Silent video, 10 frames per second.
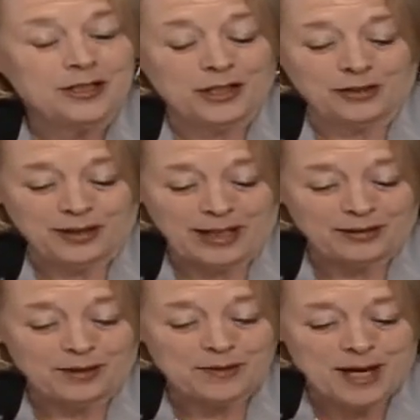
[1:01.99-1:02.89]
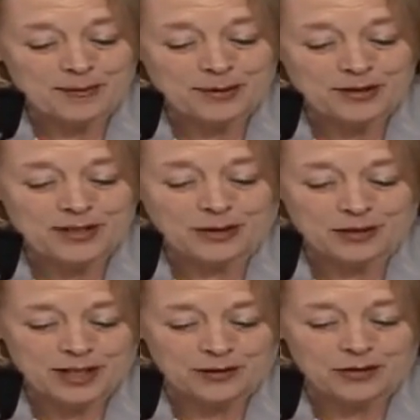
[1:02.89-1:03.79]
Just last September,
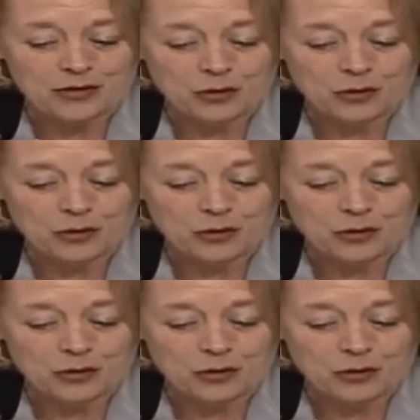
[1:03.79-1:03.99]
Secretaries